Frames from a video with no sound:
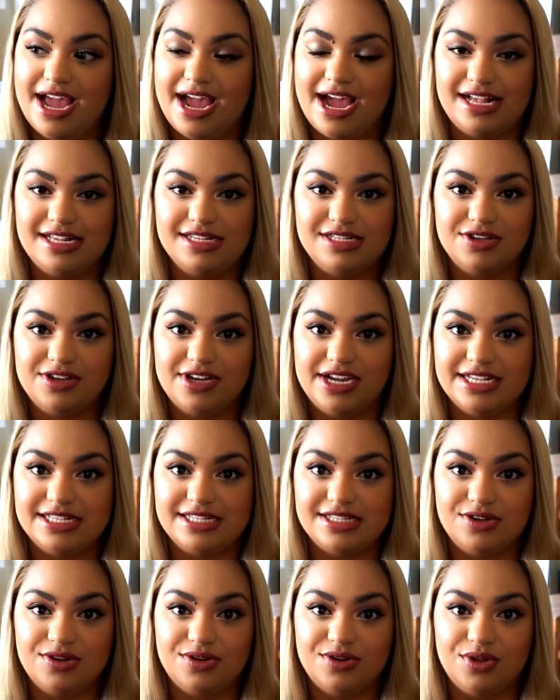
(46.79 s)
As you
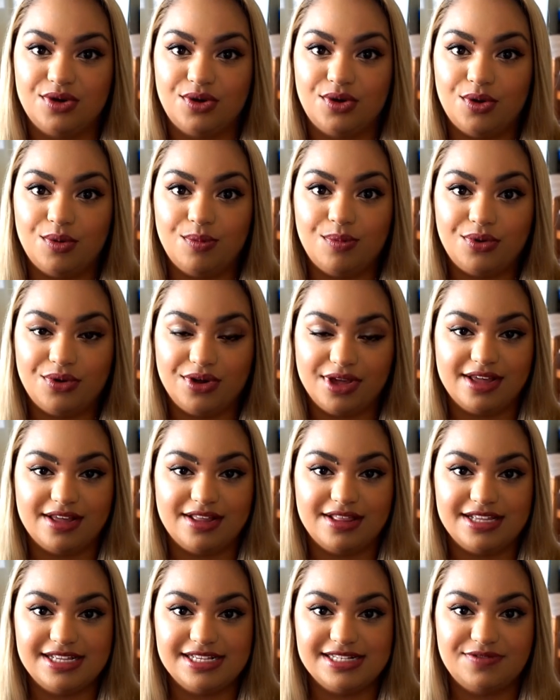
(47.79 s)
guys know, the whole point
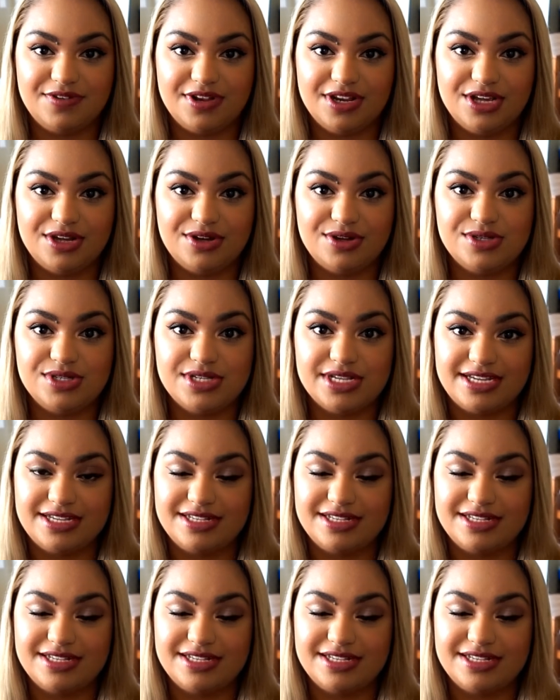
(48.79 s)
of these videos